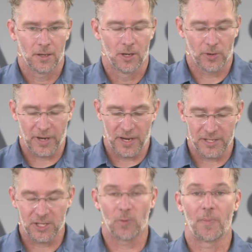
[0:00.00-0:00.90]
Okay,
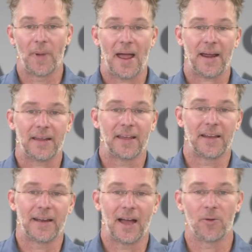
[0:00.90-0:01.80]
so we're back,
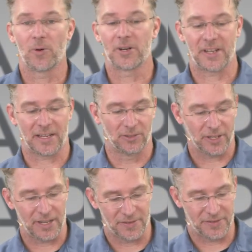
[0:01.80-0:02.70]
and now we want to take a
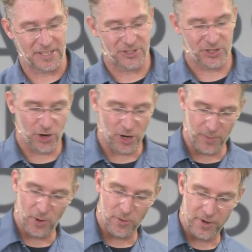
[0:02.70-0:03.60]
look at the
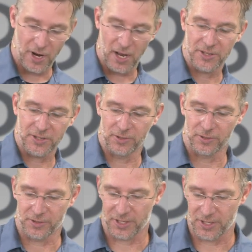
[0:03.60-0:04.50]
turbo
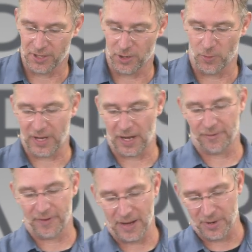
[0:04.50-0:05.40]
nozzles. So we got a
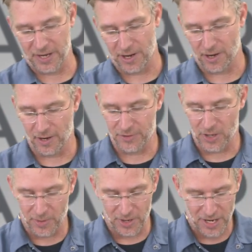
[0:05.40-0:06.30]
family here of
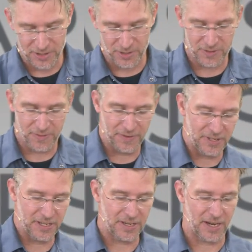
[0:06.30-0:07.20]
turbo nozzles,
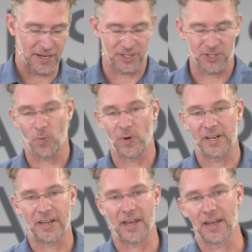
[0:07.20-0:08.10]
15K and
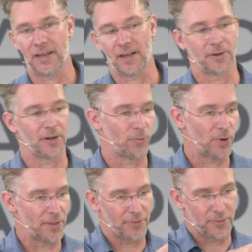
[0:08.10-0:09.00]
20K. I'm going to
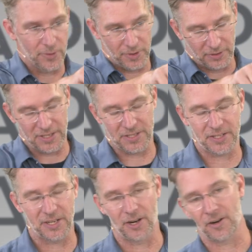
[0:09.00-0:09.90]
run through the list
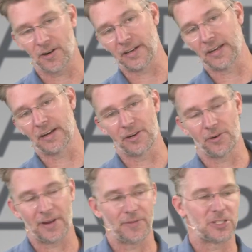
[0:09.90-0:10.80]
here. Again, I
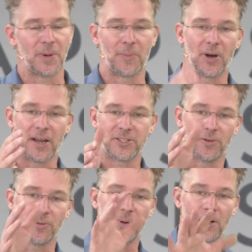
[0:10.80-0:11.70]
don't have these memorized,
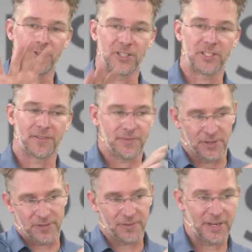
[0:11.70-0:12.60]
so apologies if
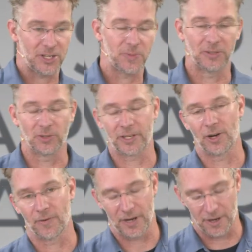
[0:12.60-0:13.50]
you catch me looking
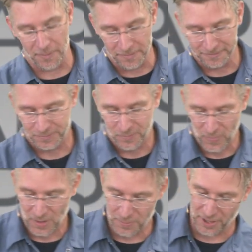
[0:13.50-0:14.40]
over here,
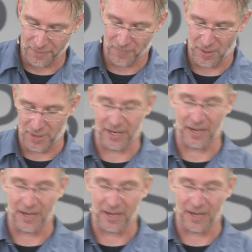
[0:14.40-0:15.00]
but I make